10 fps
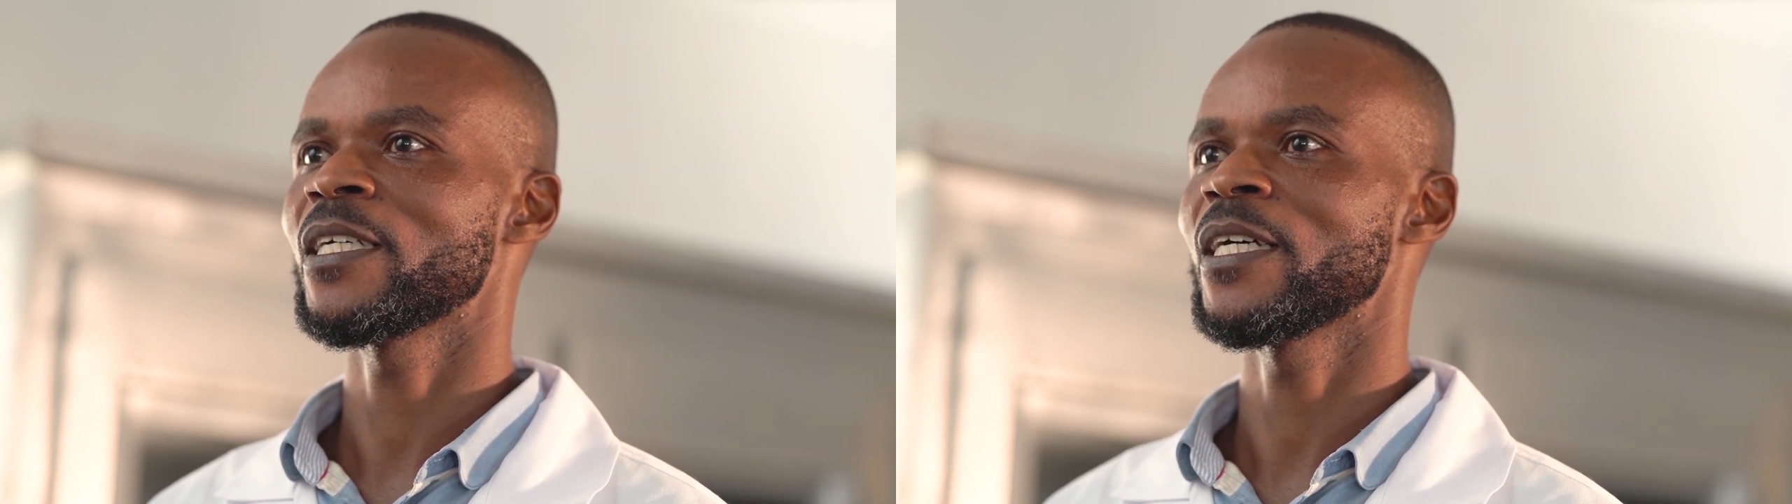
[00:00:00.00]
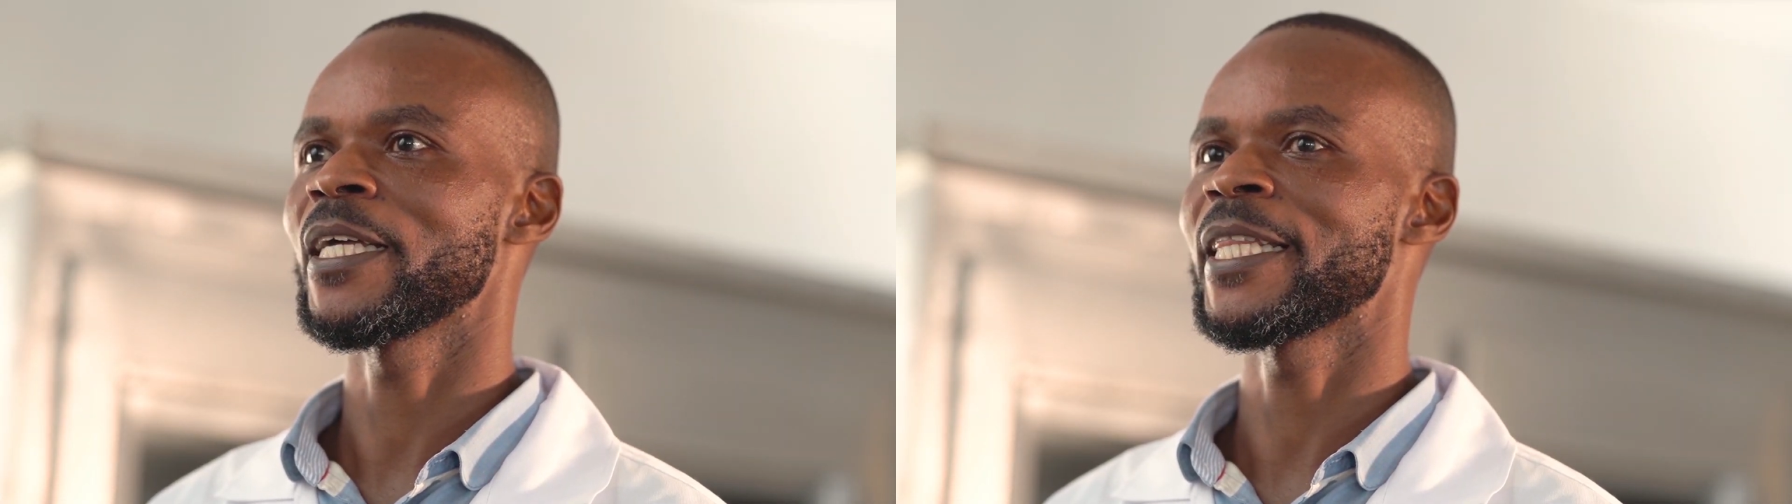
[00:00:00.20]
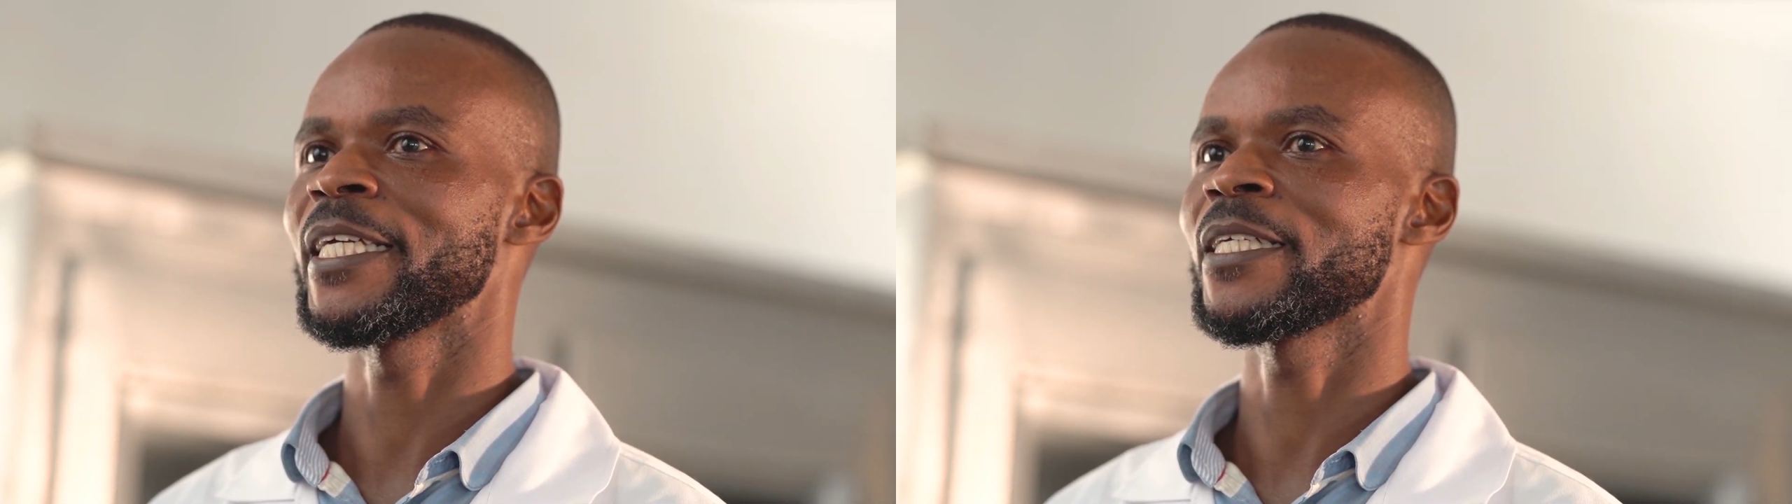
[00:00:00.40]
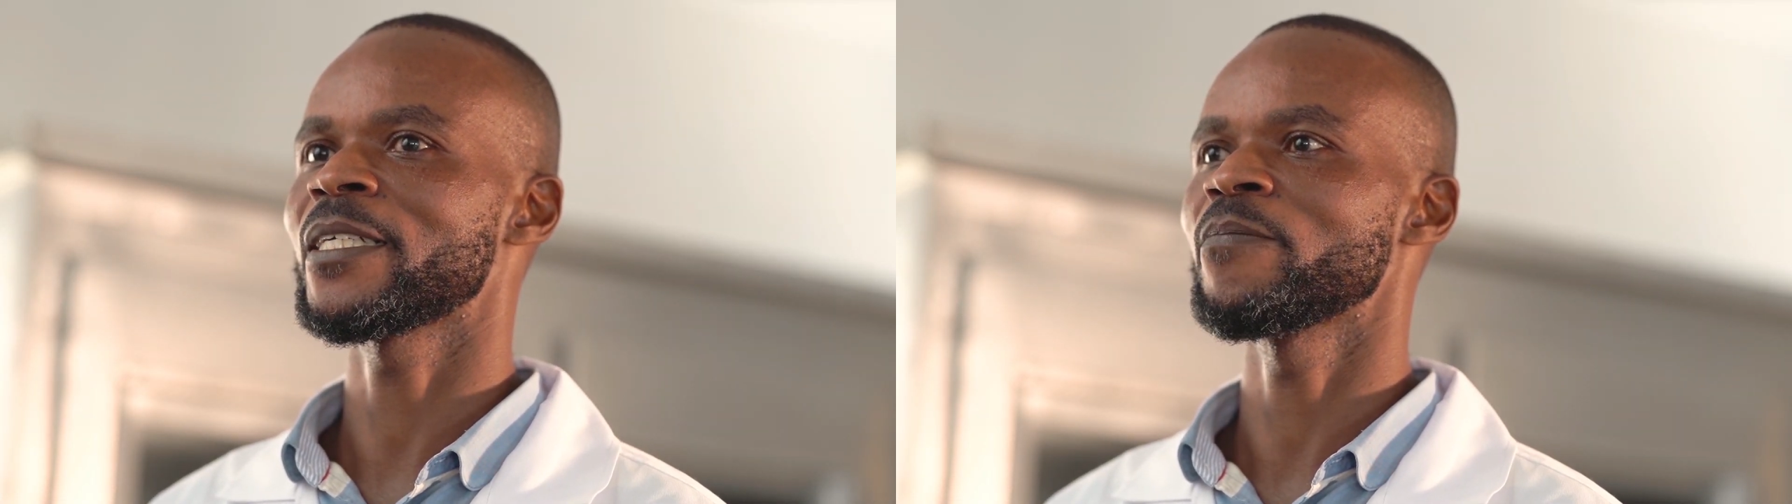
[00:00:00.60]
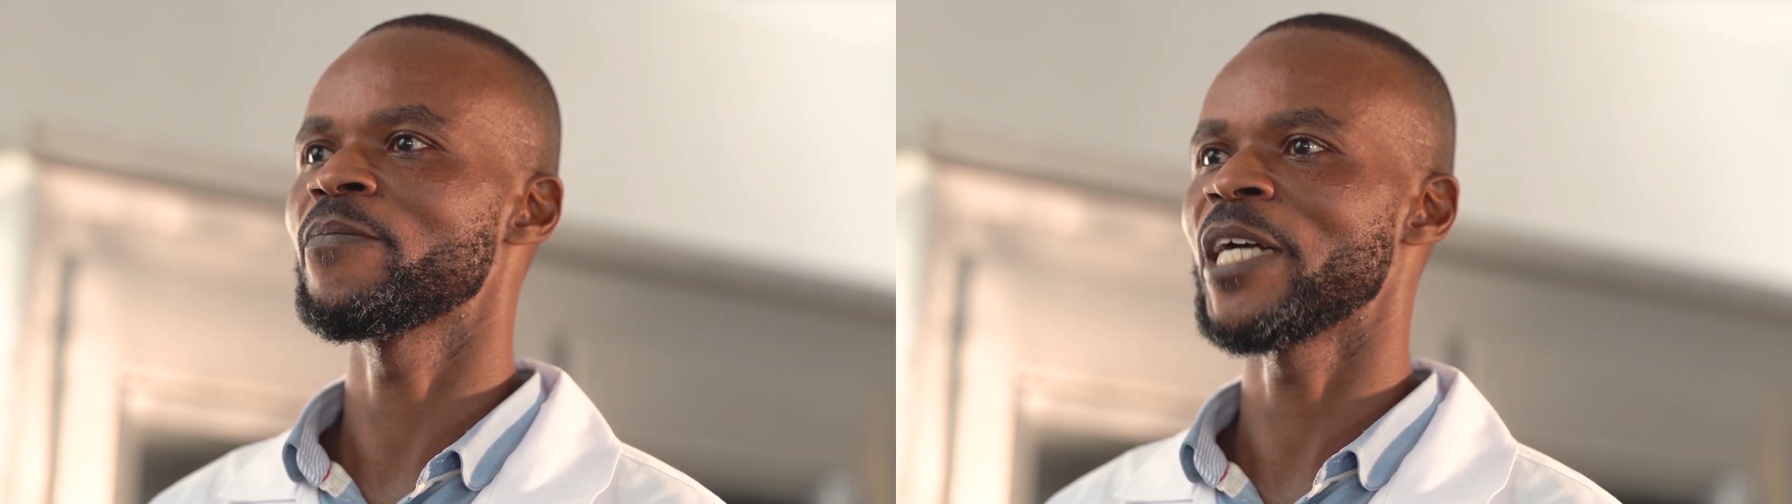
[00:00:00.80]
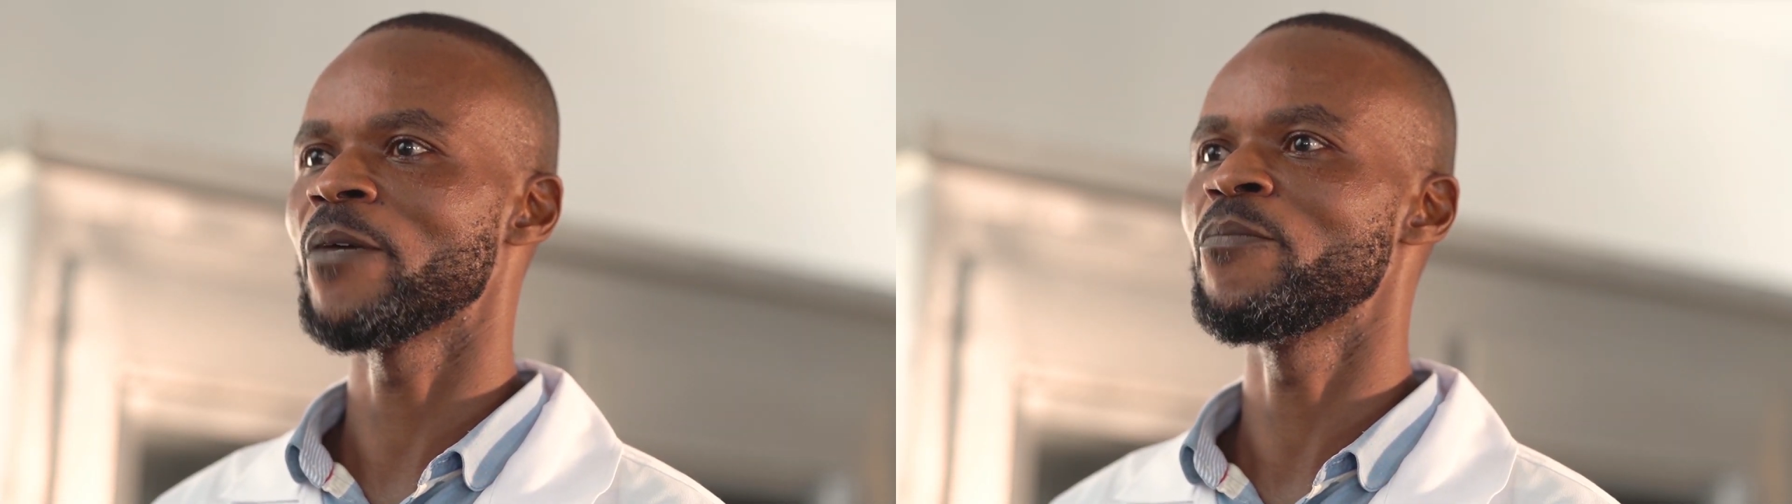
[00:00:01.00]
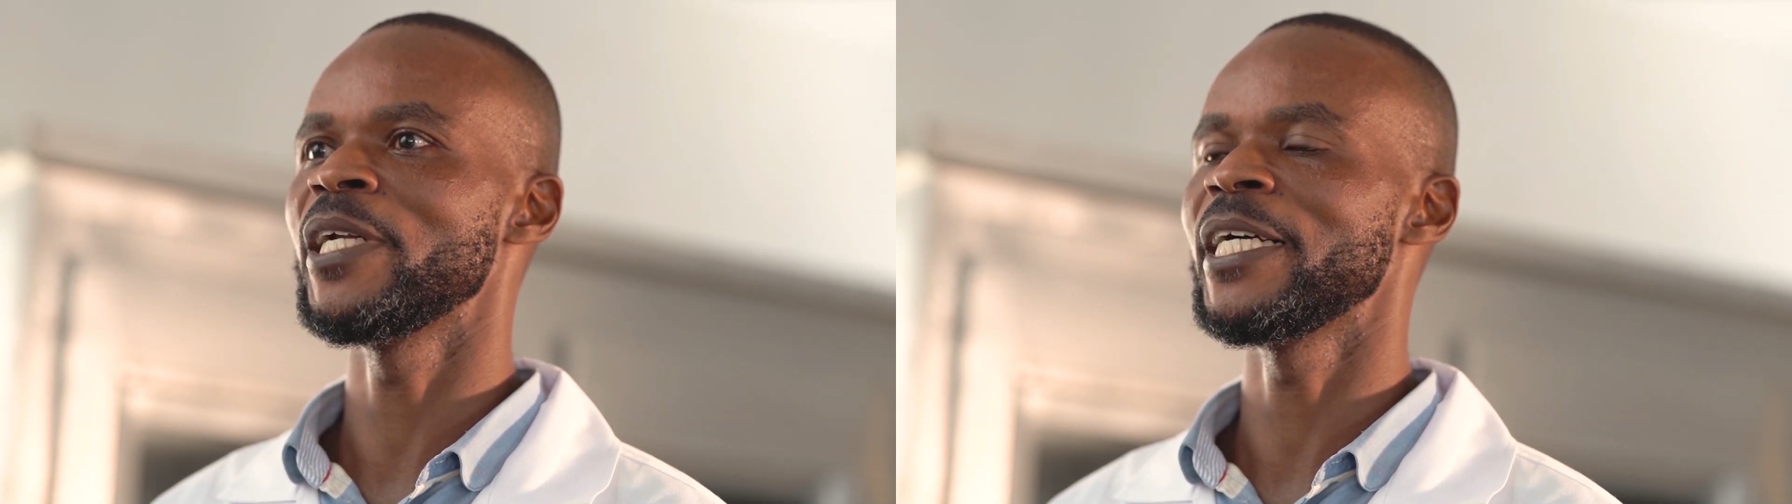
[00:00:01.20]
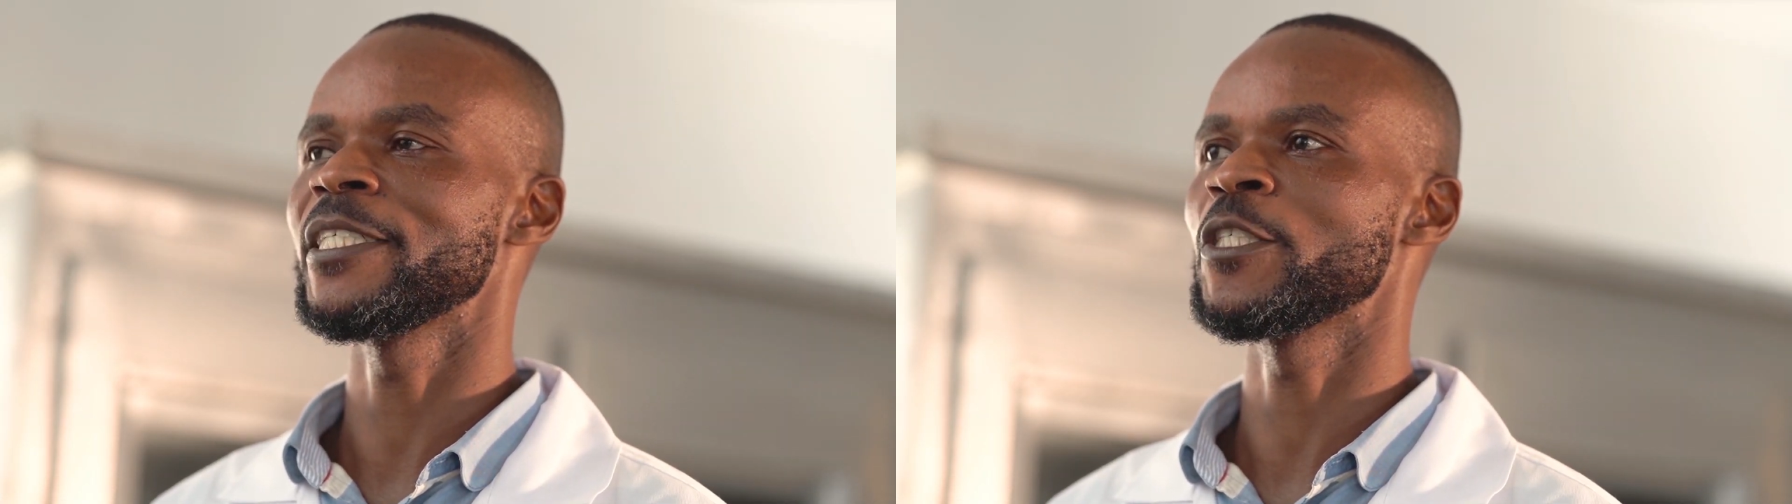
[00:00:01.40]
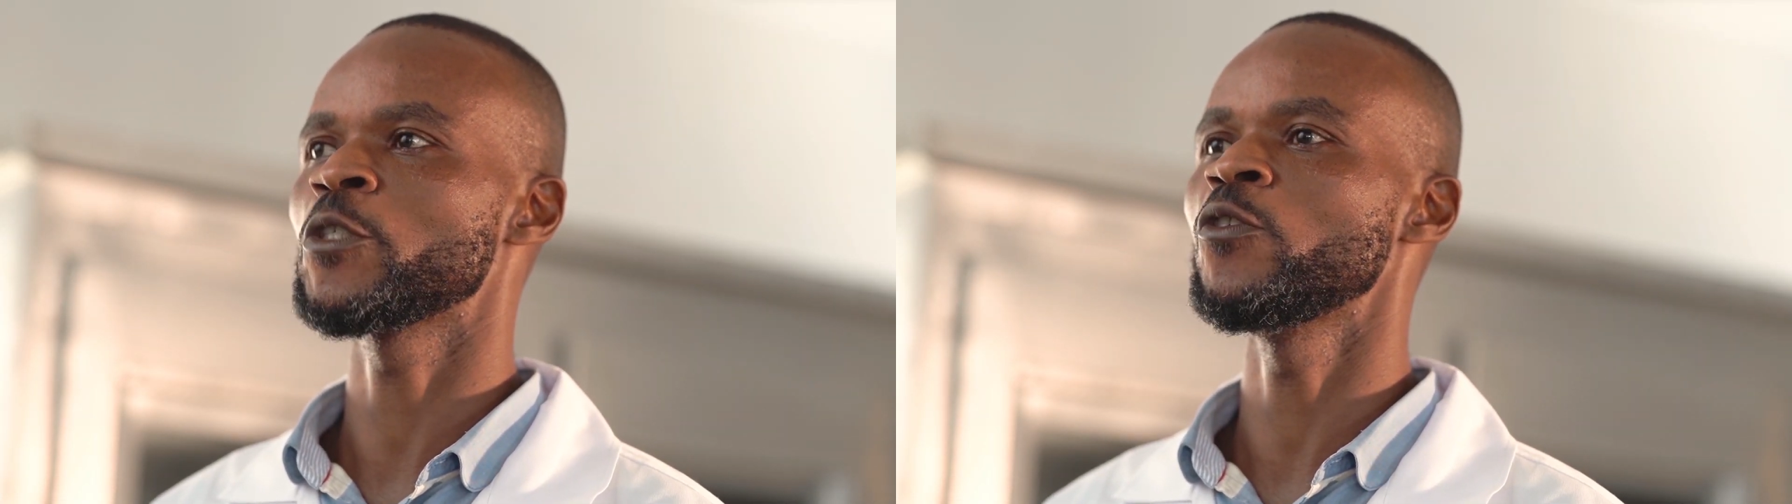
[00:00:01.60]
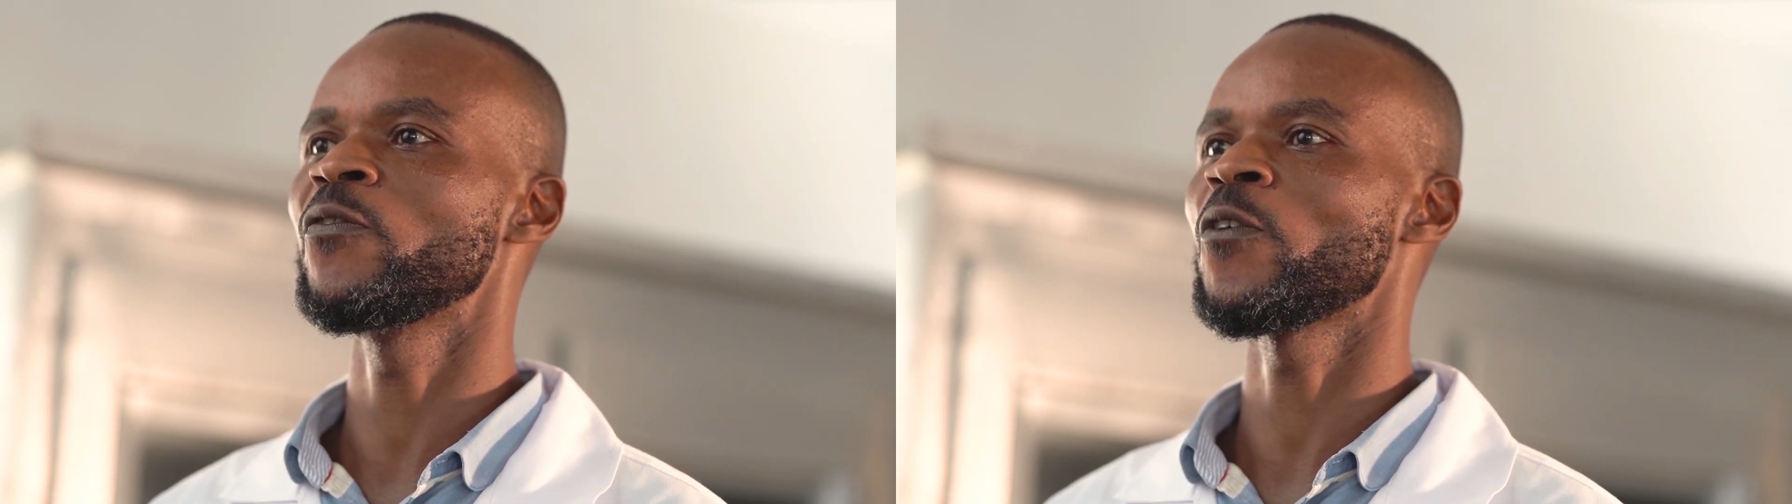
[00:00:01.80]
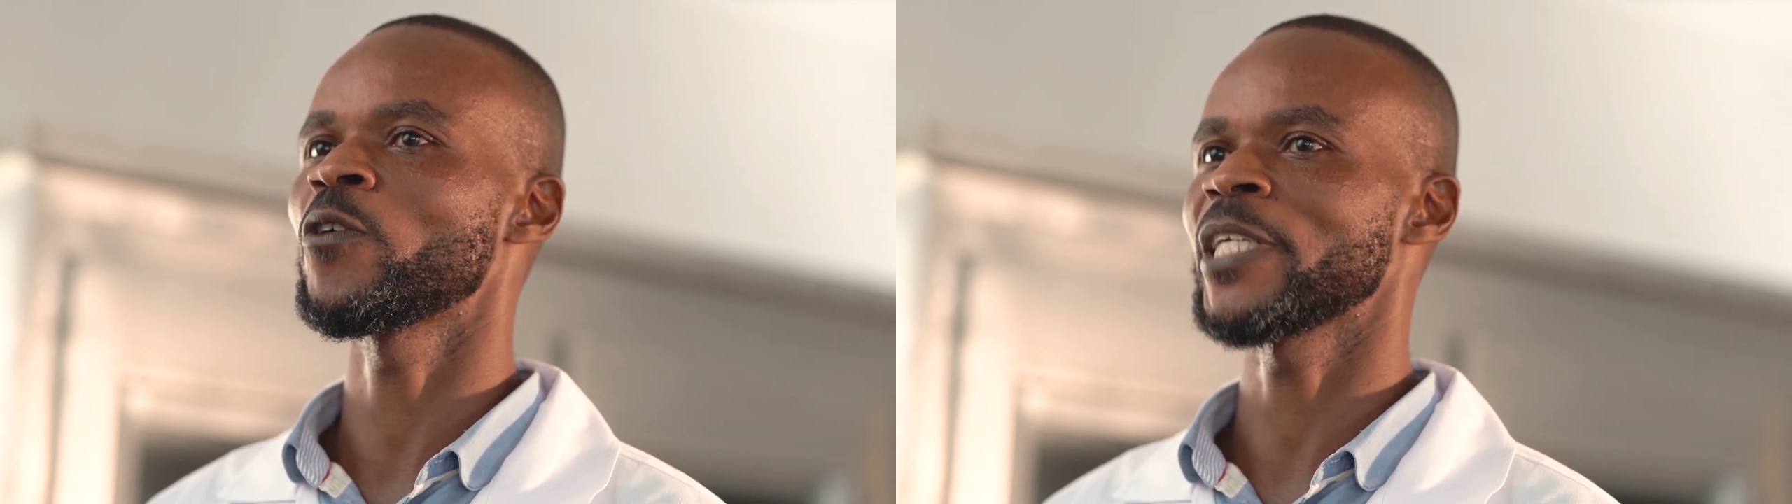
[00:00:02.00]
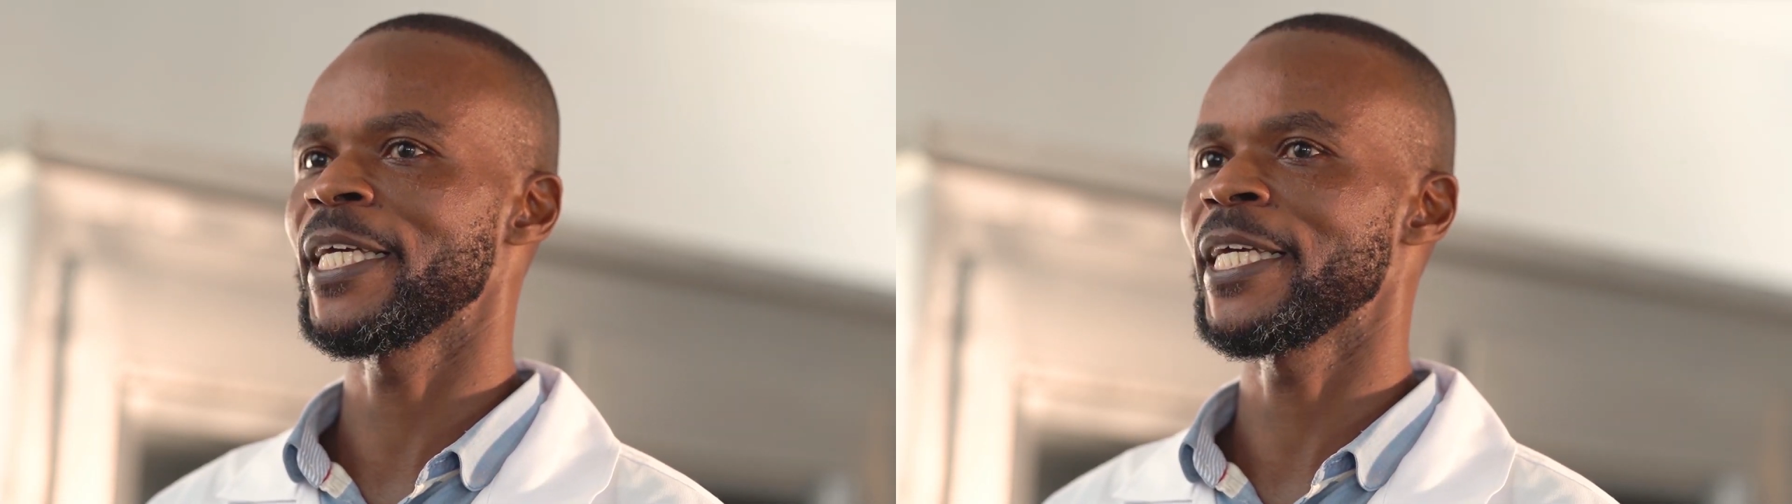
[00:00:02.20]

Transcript: I think brown bread is good for the